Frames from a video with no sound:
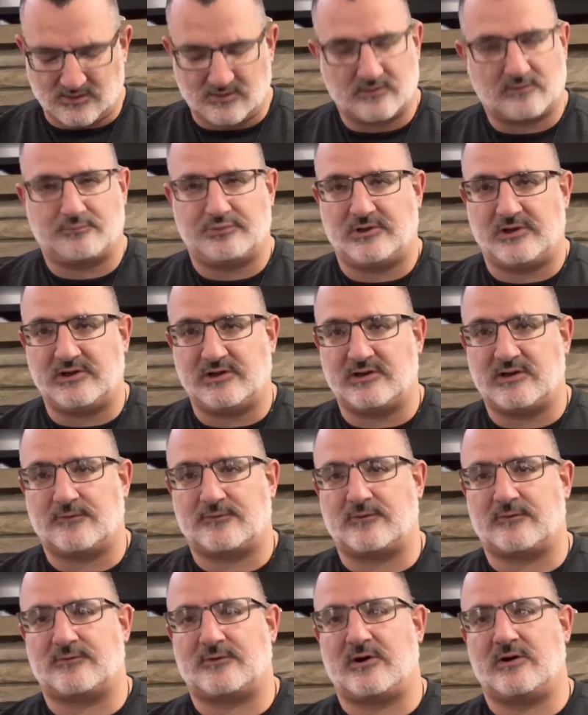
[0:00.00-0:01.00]
Completely
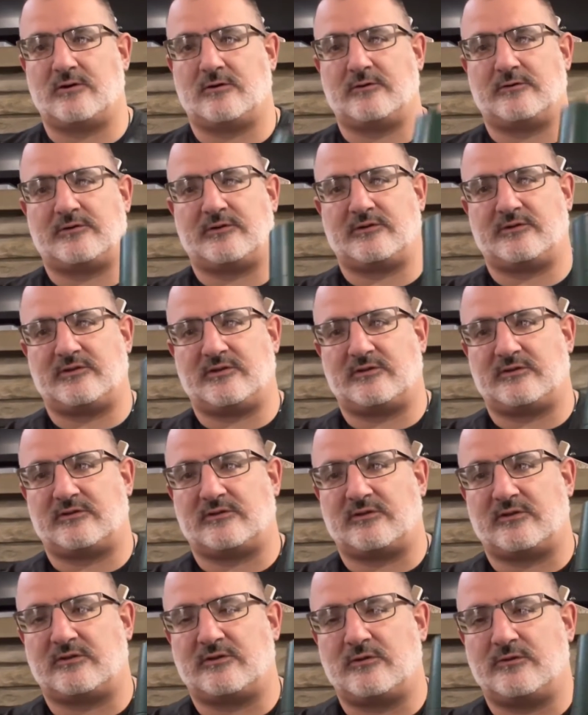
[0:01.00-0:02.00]
different fragrances. This is
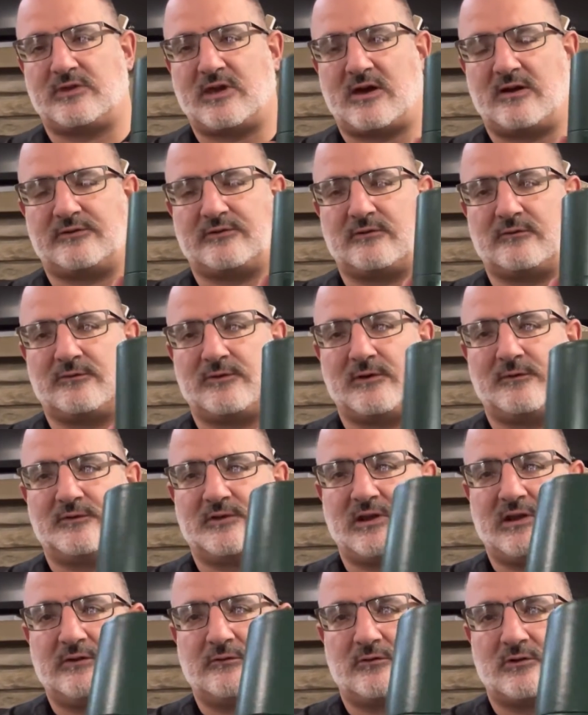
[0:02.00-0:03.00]
the
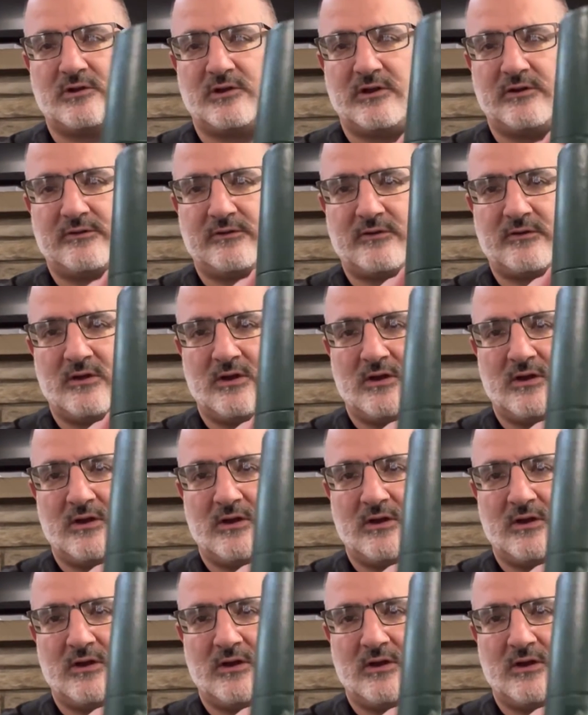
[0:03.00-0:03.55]
2015 release,